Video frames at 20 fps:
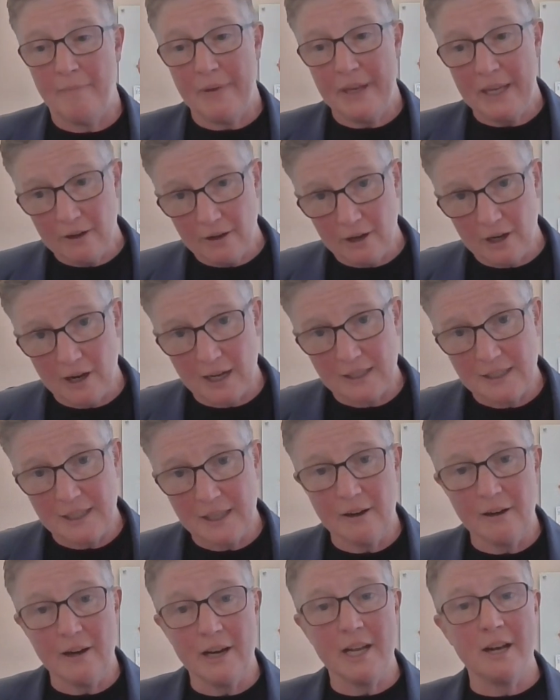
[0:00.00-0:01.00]
here in
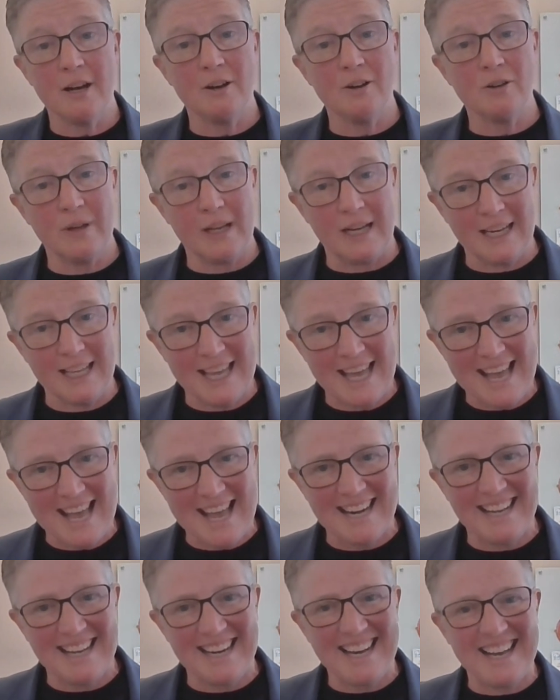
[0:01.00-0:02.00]
Ontario, in
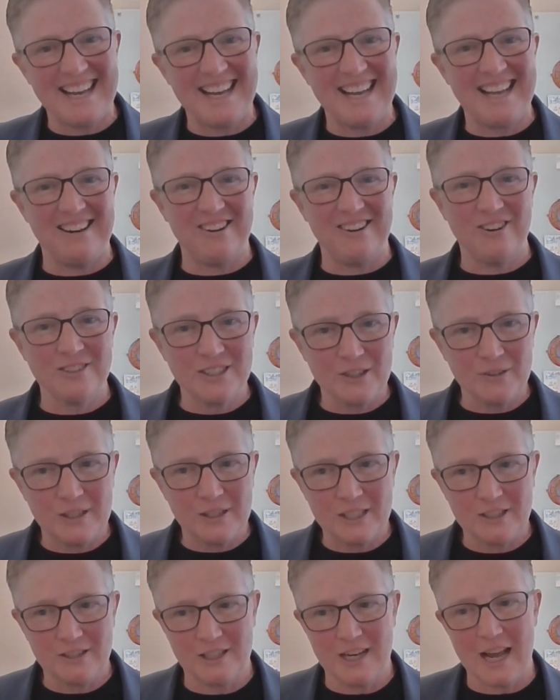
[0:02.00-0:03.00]
Canada, and also
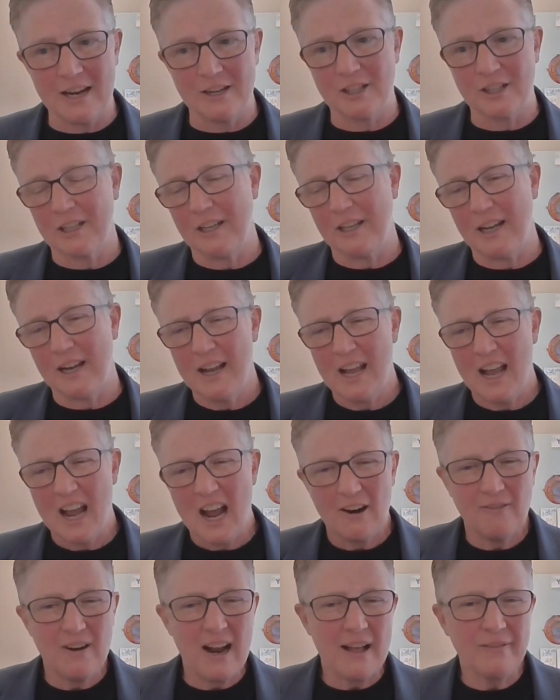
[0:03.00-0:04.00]
internationally
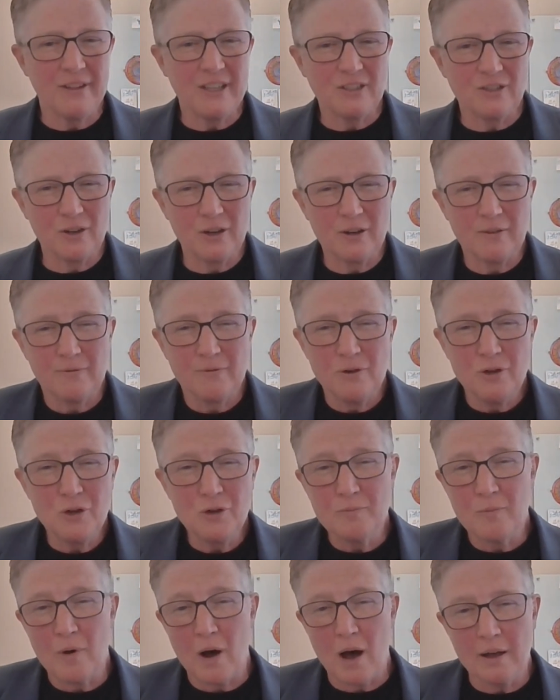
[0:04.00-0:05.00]
around this sort of
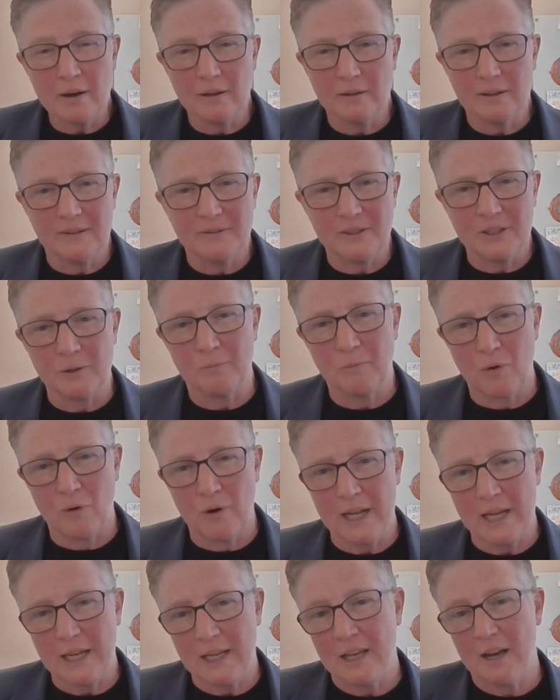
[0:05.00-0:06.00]
new model of
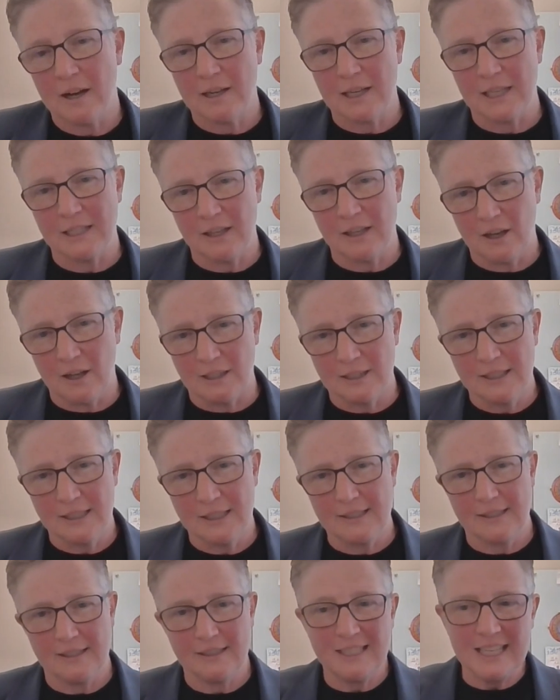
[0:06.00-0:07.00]
supporting young
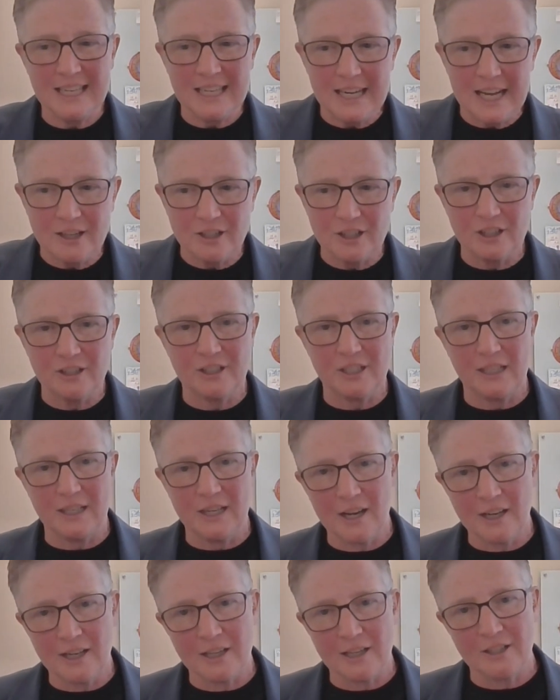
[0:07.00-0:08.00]
adults, teenagers
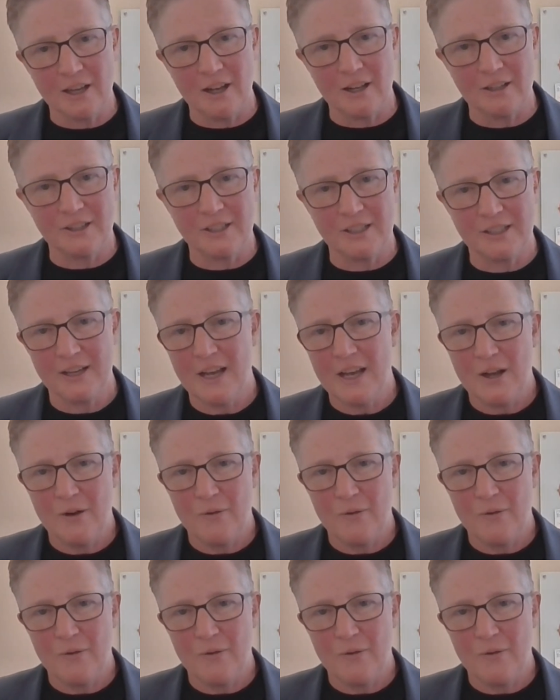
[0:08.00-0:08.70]
and young adults.